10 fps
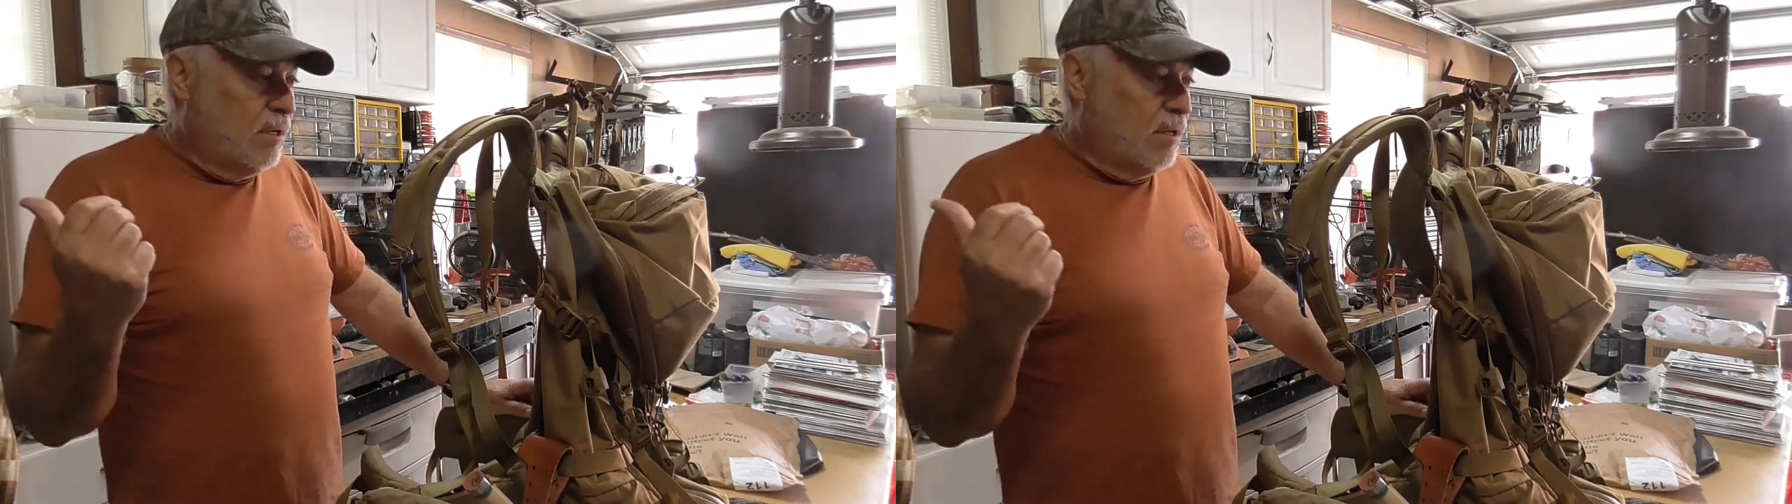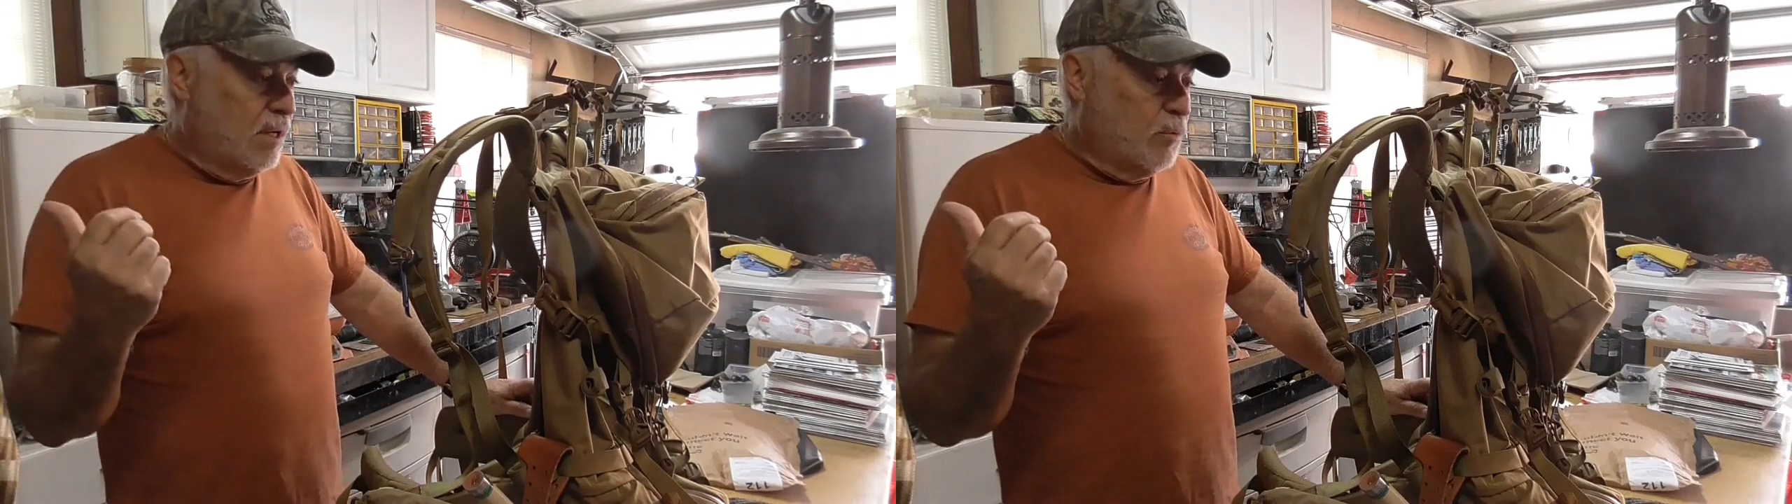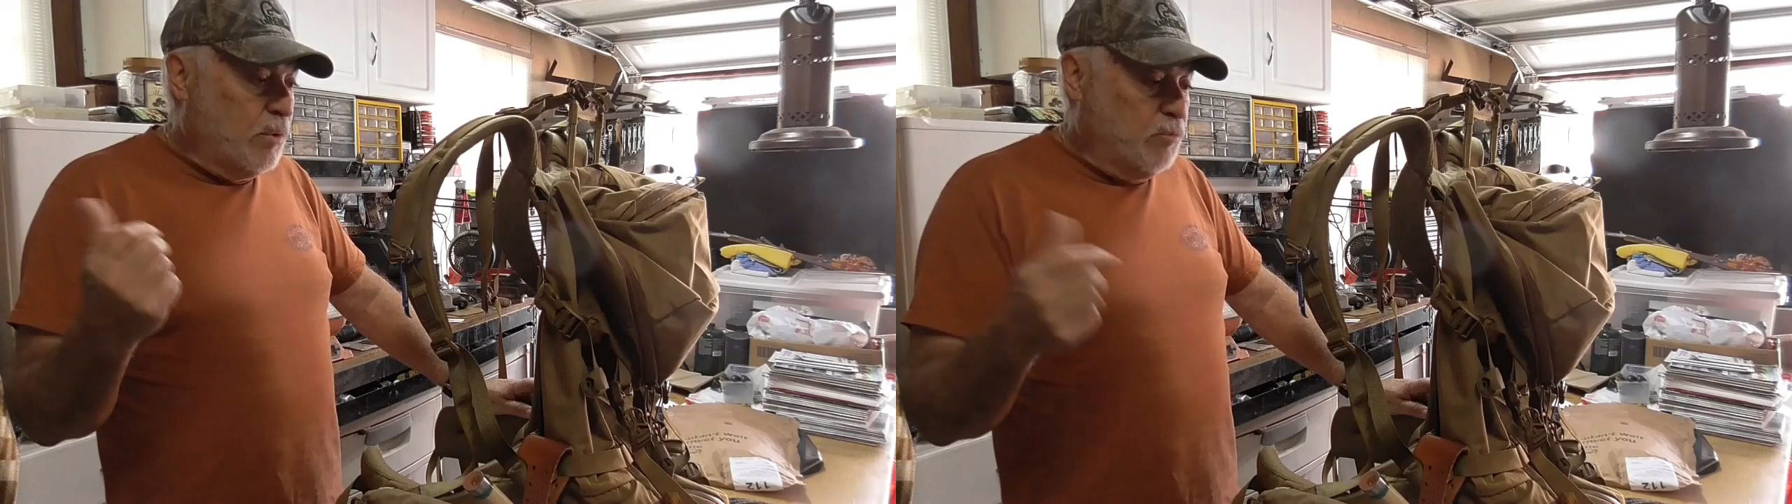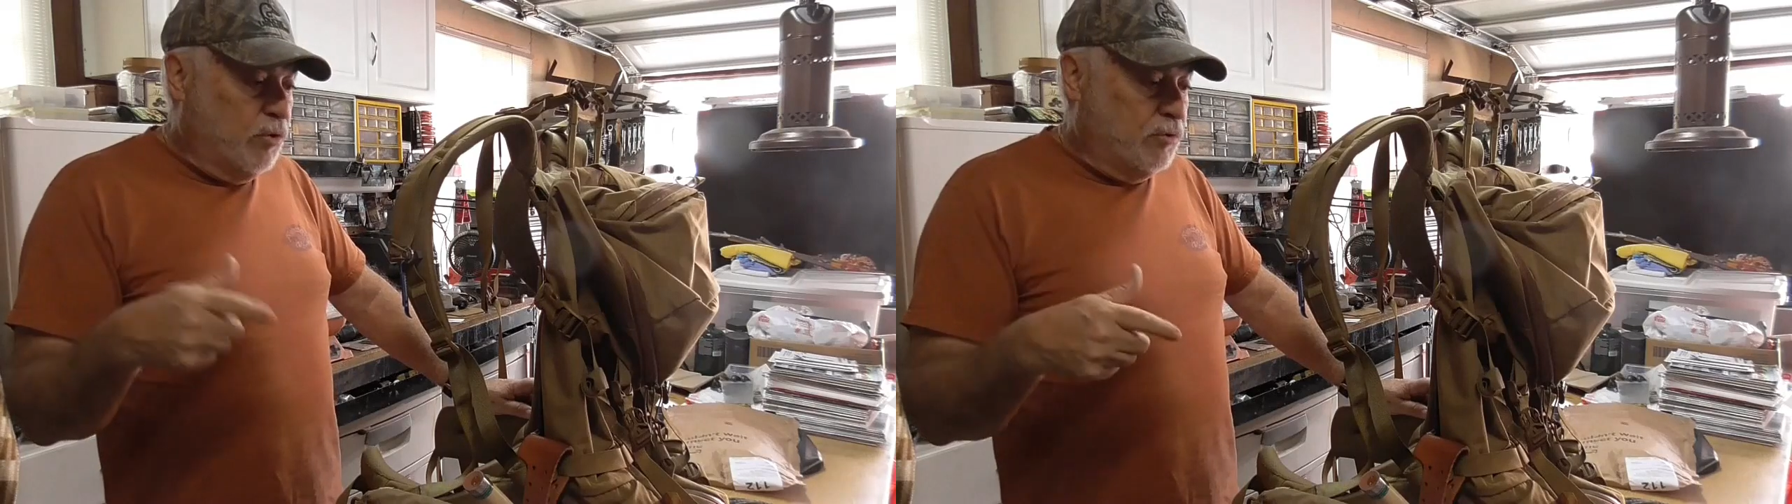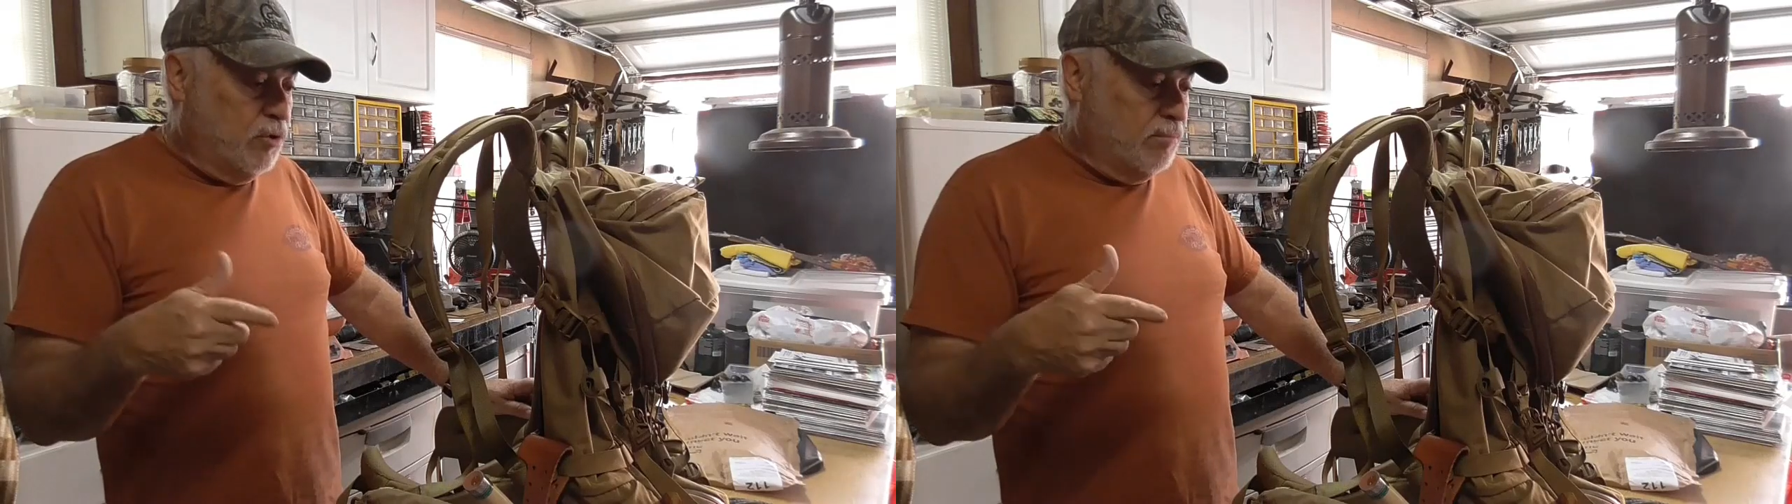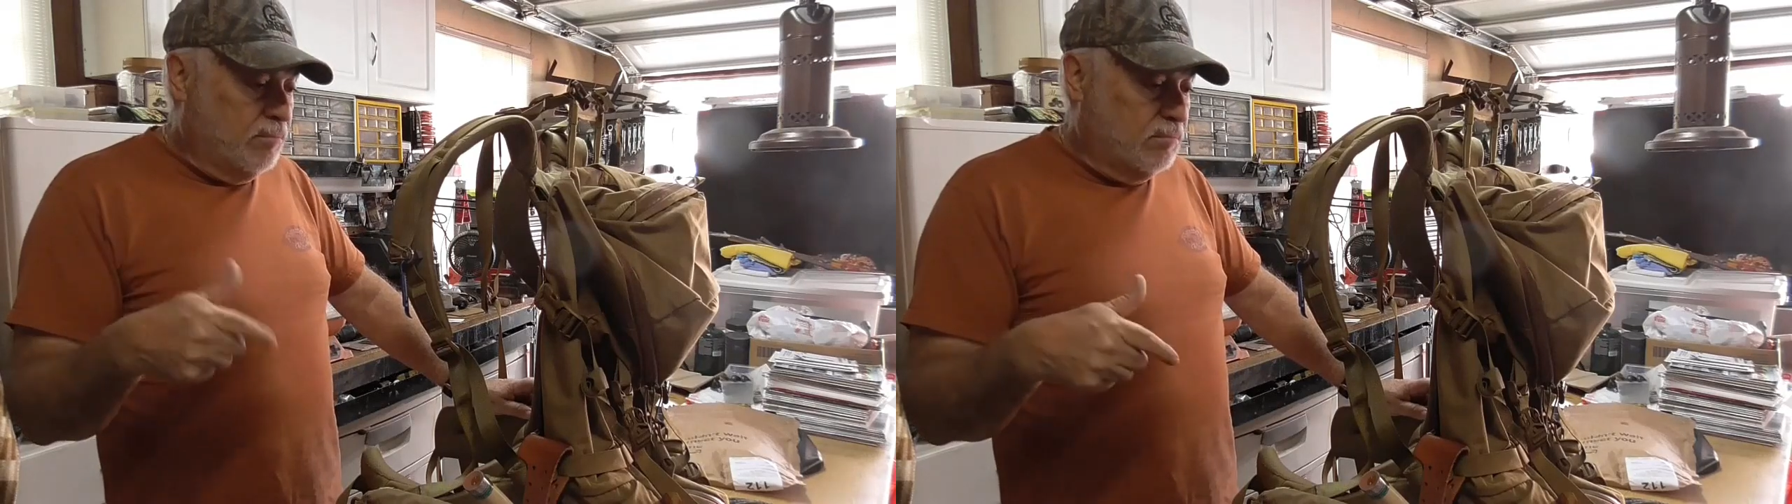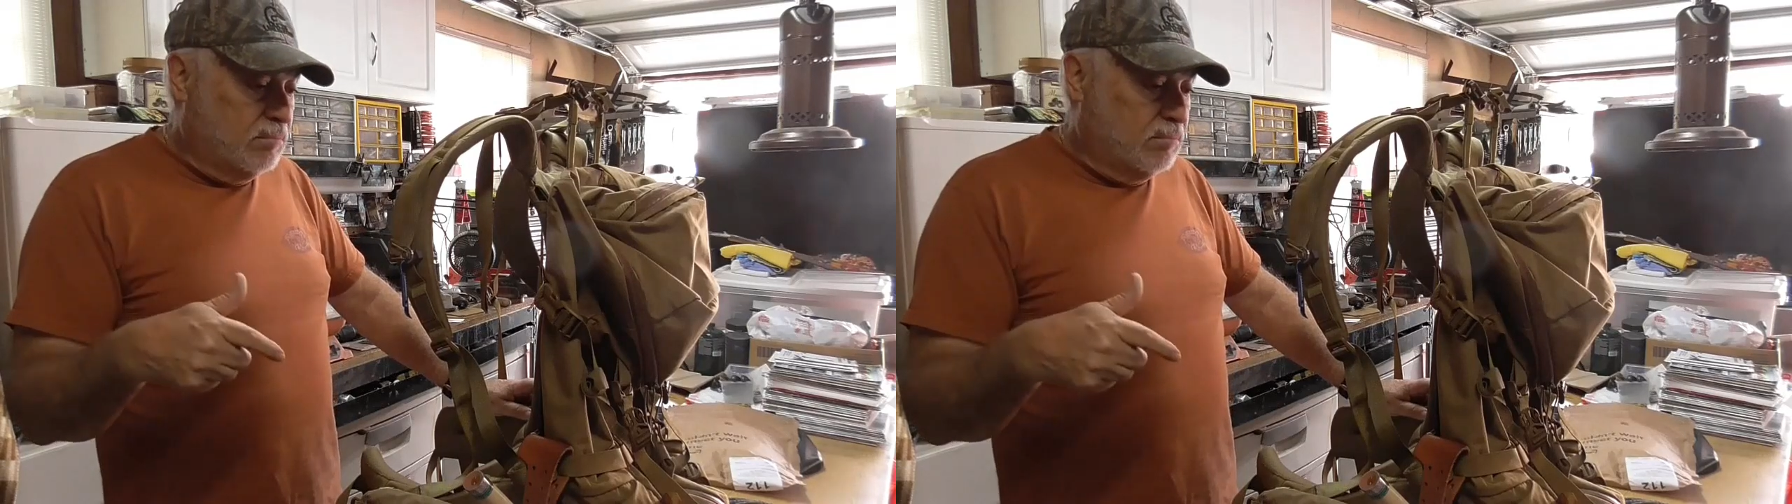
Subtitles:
I removed them.